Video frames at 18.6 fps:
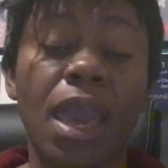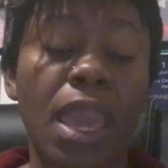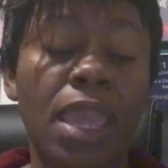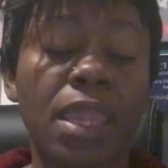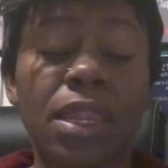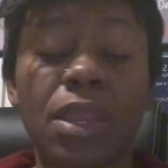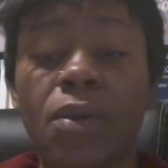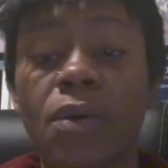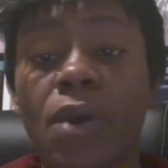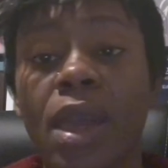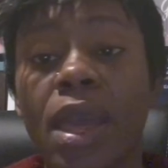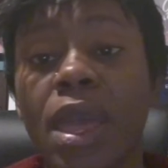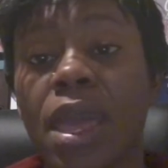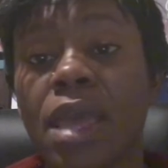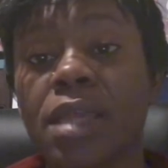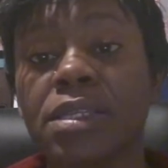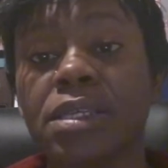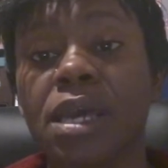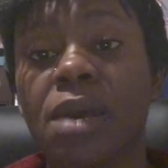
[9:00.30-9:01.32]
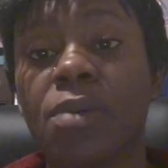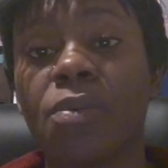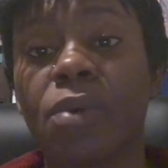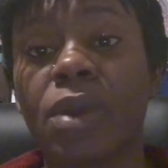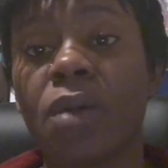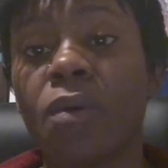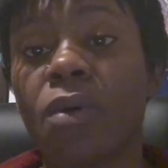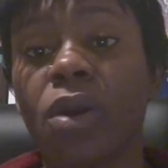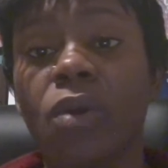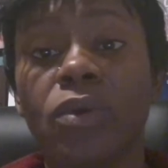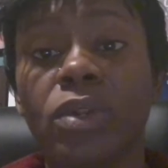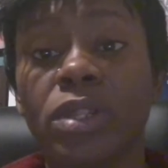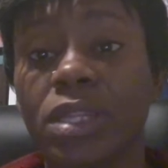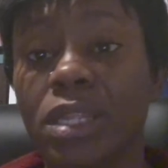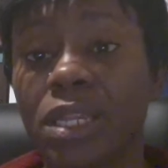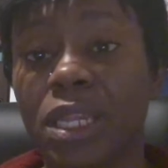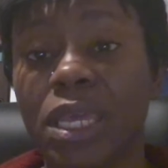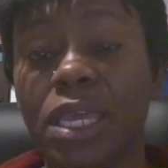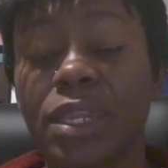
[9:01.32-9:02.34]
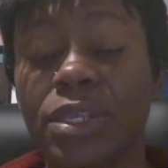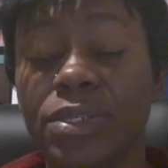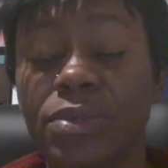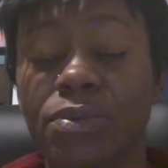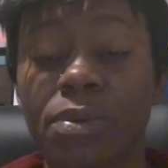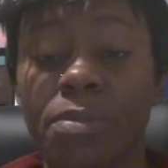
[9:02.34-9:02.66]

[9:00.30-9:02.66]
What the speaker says: know I had time where I would go in the ladies'